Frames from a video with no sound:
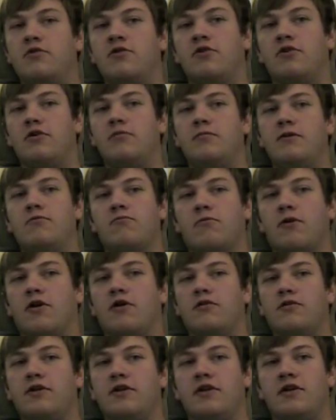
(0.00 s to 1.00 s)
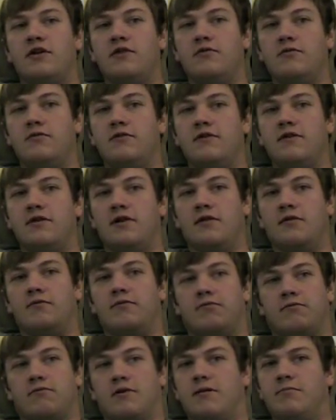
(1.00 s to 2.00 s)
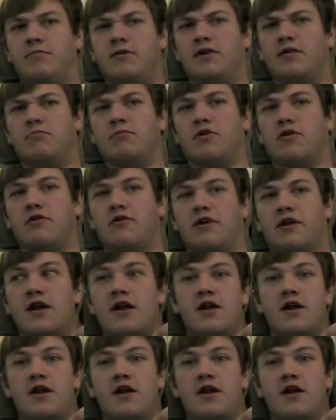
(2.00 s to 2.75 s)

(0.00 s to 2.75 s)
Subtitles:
could be wrongly accused of raping and murdering.